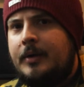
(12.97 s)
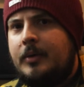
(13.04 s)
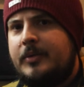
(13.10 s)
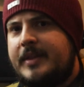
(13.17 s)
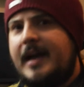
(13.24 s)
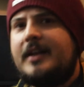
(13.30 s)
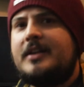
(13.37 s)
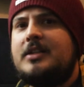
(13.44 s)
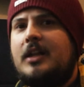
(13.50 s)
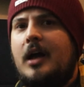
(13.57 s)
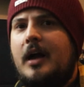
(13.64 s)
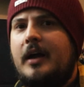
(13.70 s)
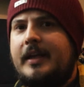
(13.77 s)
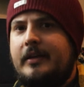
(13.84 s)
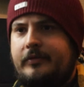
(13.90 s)
without his
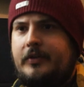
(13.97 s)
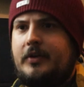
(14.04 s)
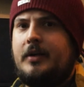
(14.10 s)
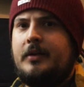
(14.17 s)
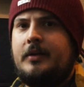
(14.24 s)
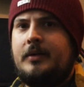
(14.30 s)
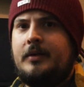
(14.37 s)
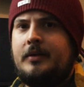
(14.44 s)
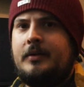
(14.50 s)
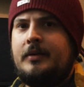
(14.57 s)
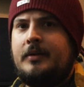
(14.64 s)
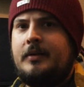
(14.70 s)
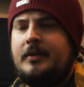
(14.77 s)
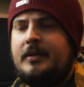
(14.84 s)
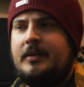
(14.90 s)
lawgiver?
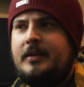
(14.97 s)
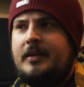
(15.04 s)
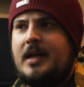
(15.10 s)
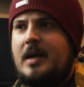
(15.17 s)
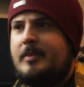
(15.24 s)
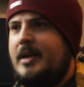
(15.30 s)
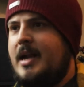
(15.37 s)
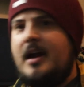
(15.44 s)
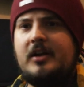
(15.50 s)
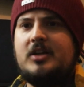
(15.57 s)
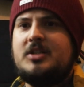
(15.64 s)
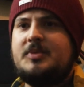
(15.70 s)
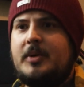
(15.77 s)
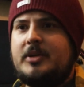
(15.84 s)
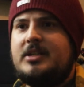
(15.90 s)
I mean, how are
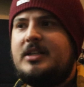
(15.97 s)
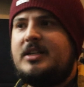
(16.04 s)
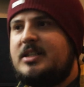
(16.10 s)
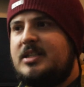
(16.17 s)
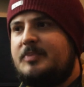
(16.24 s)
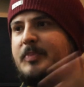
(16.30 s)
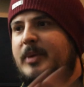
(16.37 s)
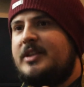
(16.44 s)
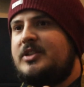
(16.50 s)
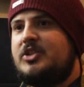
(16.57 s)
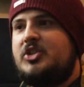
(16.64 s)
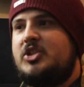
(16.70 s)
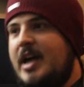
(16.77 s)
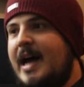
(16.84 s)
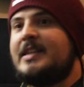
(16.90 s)
you supposed to dispense
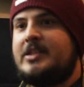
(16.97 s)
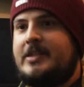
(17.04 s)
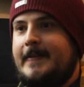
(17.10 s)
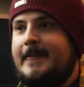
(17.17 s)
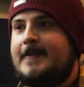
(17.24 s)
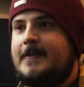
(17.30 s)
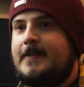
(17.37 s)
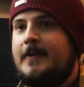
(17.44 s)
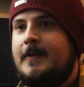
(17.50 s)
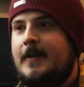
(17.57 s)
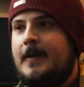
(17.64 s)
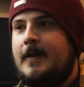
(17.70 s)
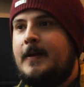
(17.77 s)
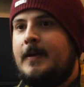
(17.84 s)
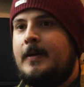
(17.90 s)
justice
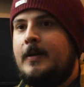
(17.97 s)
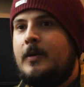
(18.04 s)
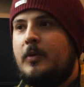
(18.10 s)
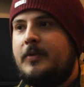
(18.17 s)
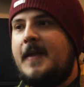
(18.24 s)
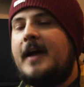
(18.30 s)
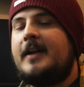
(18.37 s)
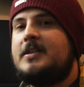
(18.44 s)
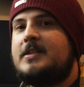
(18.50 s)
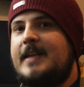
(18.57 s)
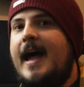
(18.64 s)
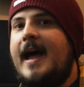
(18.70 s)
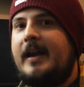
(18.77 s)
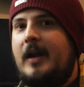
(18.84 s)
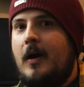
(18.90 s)
without a
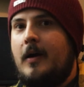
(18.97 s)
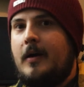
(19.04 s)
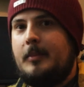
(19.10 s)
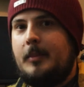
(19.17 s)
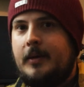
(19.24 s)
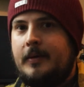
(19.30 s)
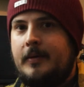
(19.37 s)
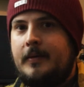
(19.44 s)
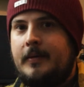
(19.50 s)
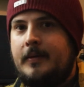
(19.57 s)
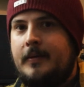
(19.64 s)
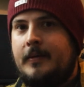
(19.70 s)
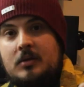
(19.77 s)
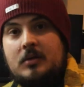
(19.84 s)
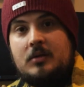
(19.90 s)
sidearm?
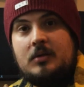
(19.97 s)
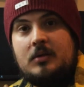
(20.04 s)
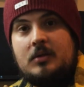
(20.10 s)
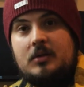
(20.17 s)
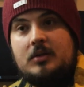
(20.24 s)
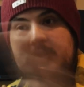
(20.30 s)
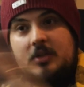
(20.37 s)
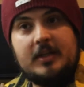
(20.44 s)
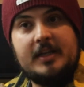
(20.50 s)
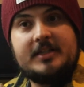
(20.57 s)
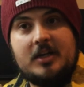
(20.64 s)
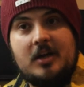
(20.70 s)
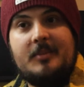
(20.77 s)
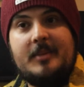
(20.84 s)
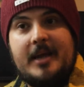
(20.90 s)
So
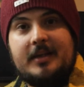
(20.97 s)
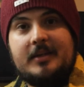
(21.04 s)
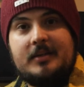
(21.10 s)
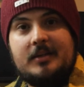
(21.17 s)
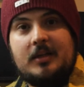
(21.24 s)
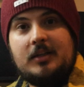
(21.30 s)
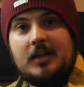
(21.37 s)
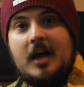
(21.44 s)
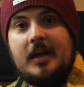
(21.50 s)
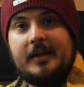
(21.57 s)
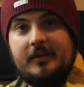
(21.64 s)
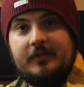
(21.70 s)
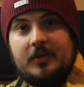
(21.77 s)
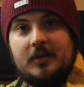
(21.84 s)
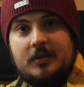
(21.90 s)
let's go make a
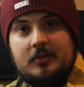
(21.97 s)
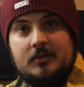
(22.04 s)
lawgiver.